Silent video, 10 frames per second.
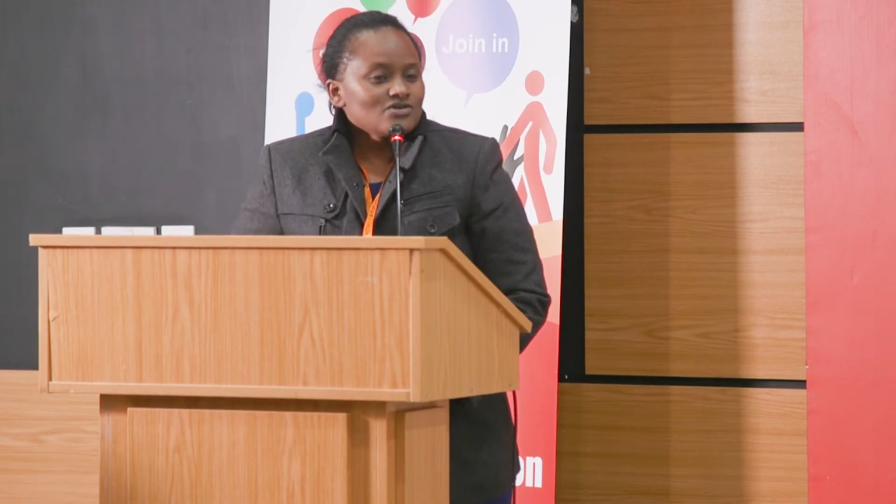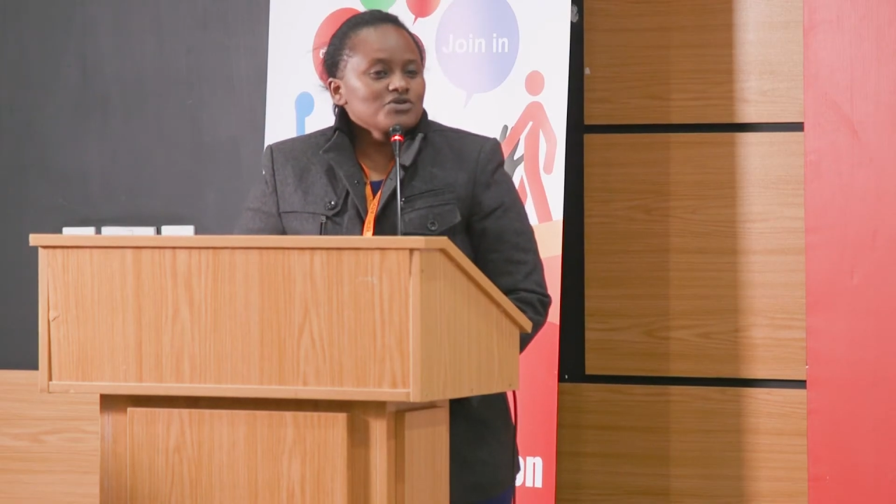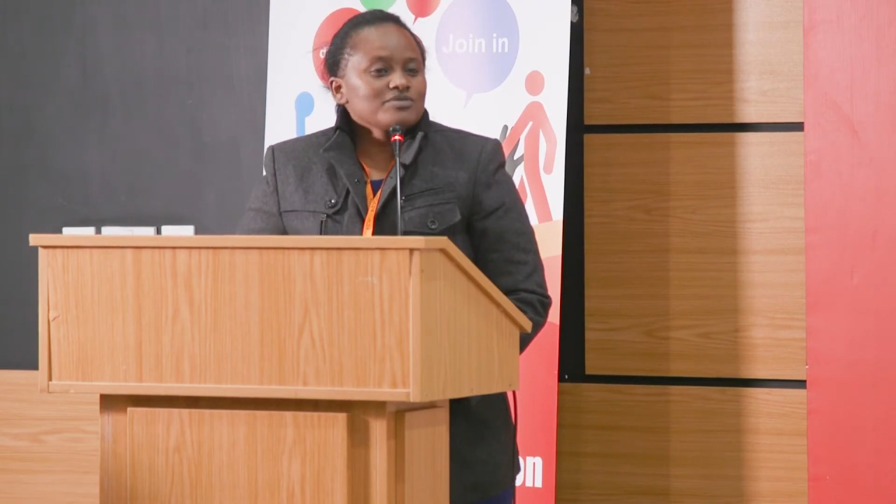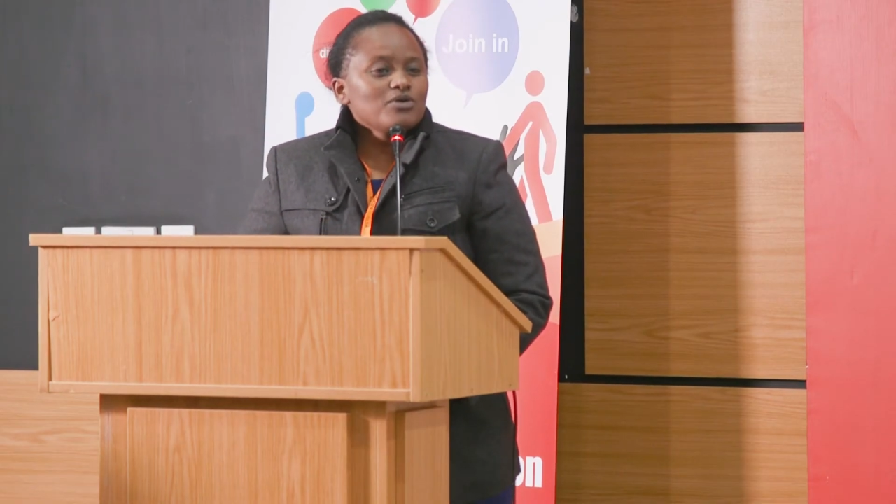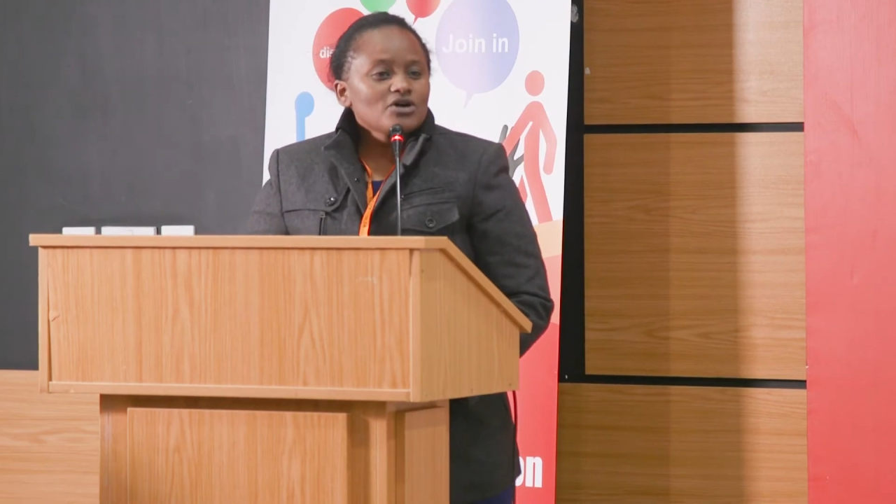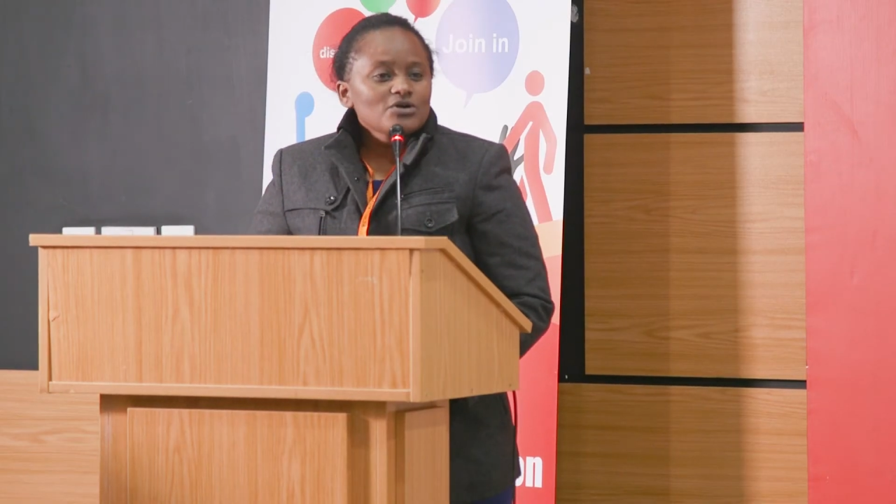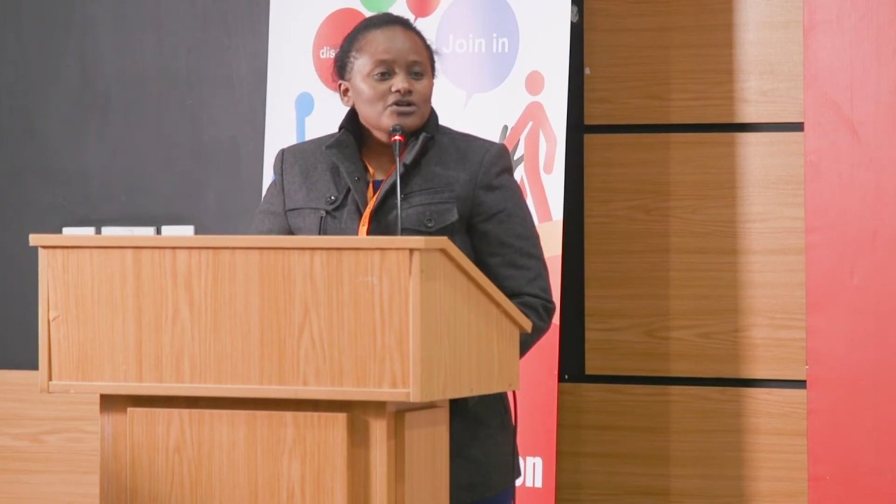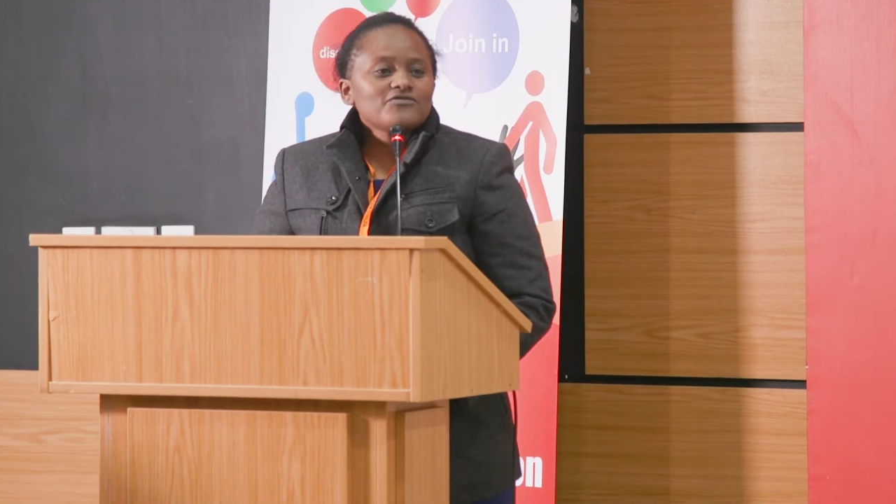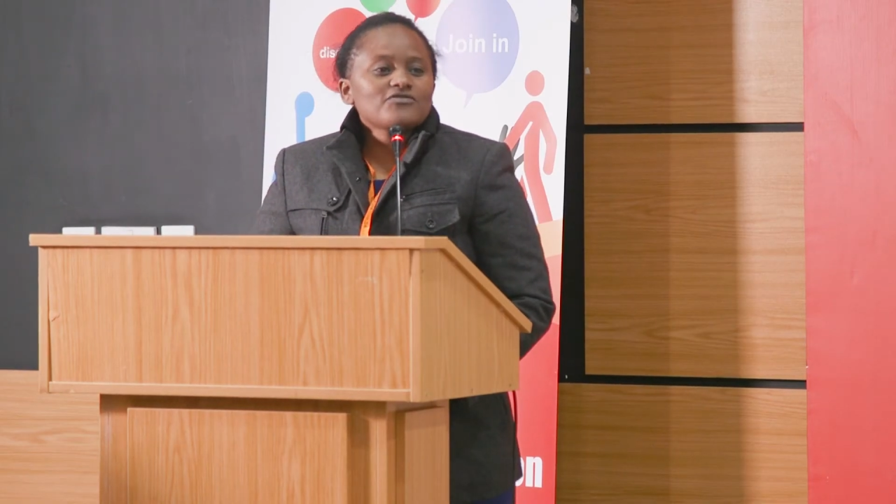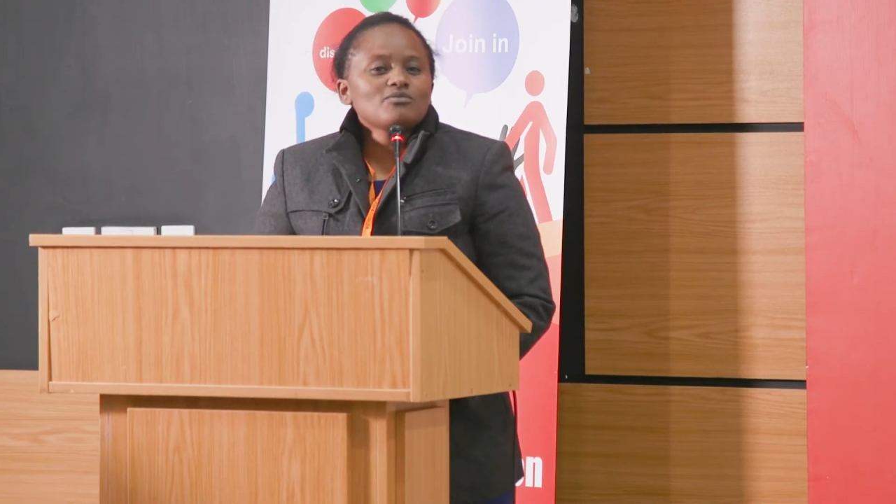We
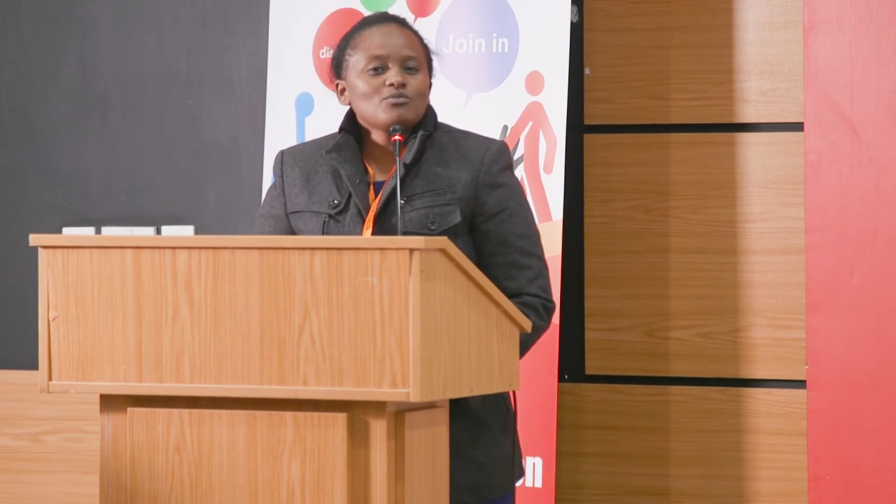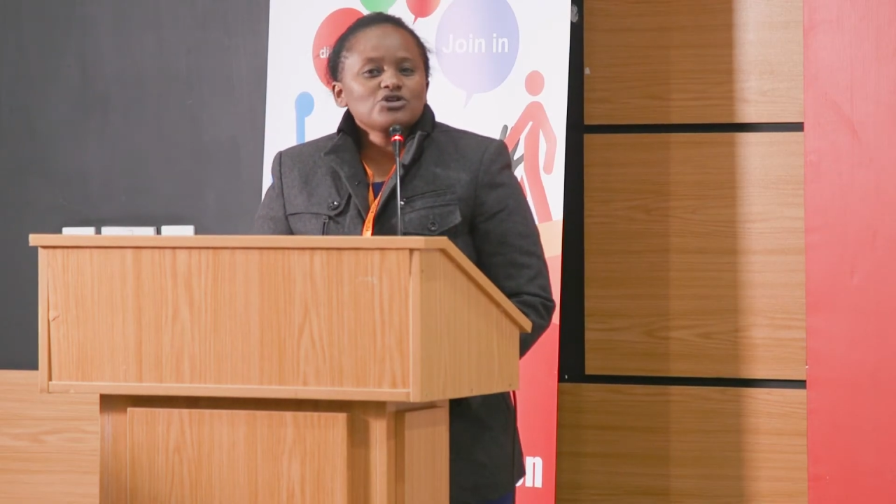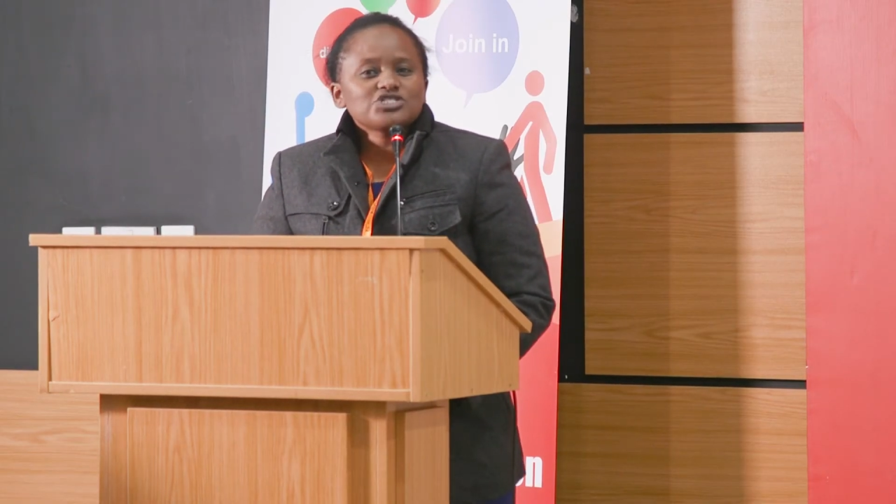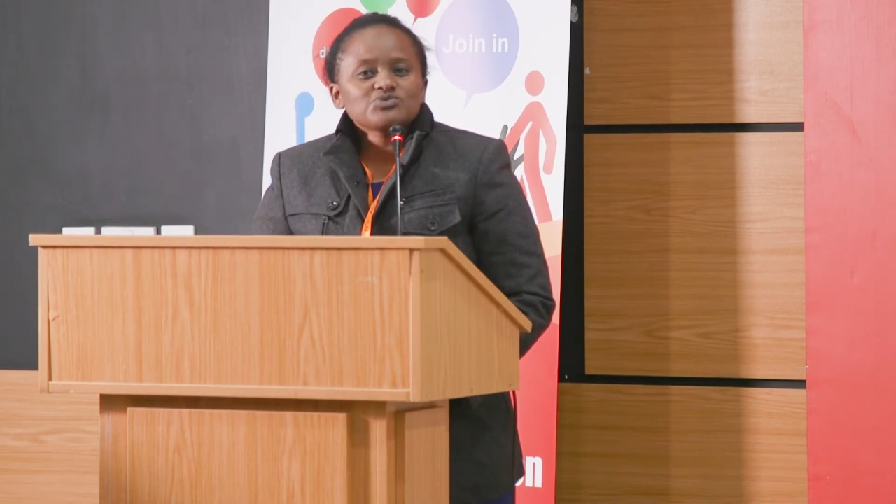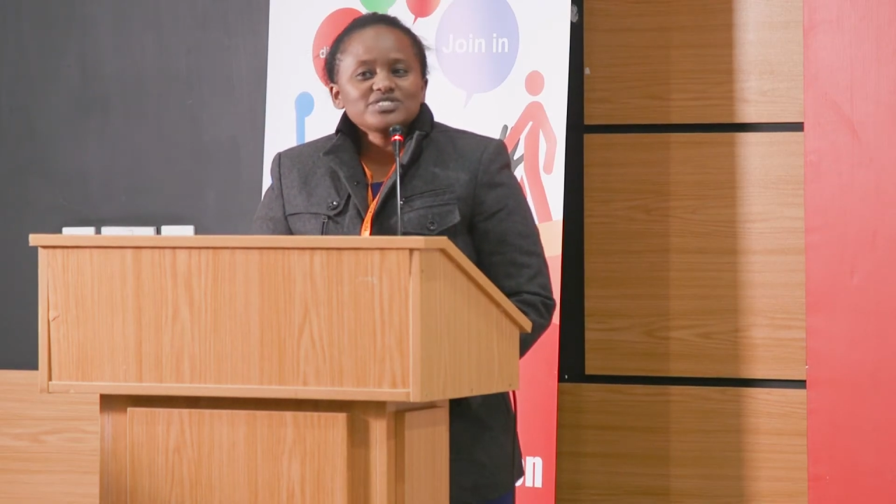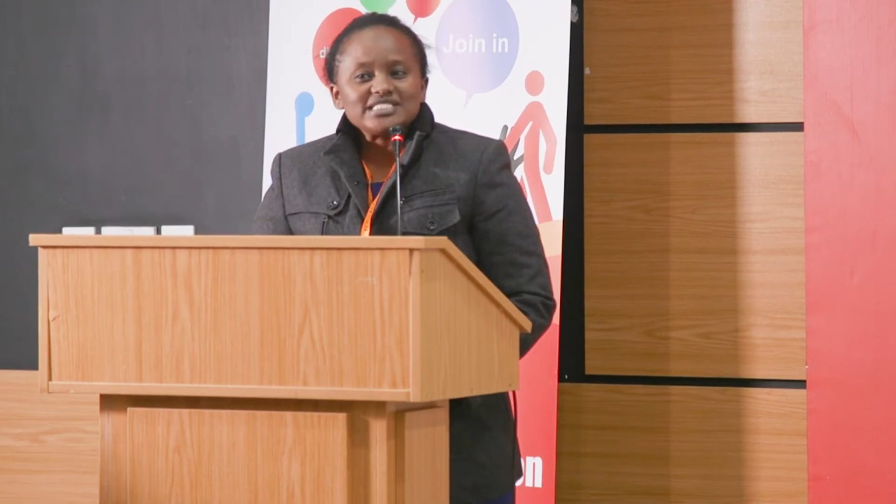borrowed from what we